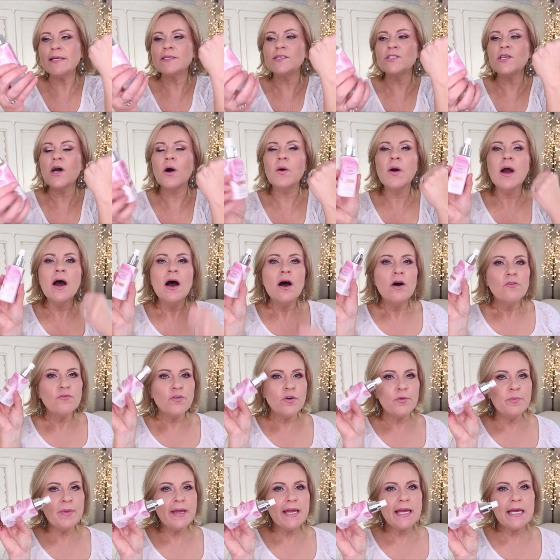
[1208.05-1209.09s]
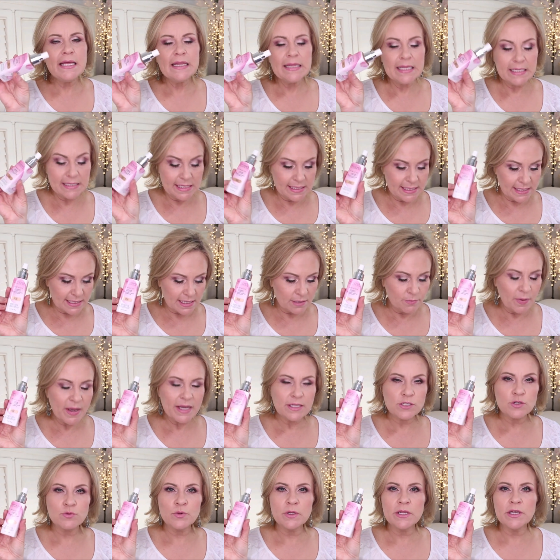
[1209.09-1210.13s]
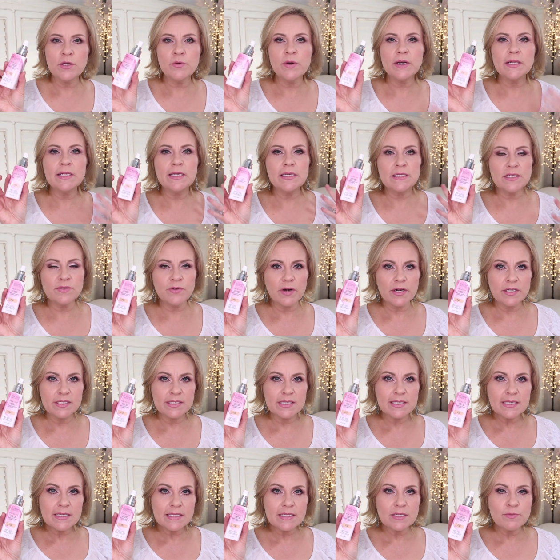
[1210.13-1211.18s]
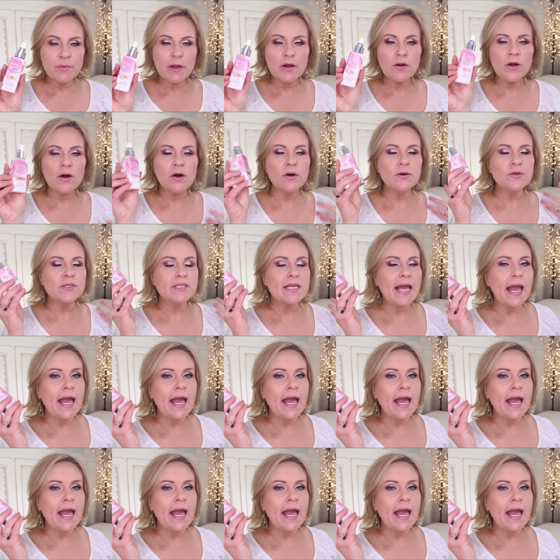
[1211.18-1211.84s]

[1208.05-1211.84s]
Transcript: So for me, this dissipates really quickly as far as the smell goes.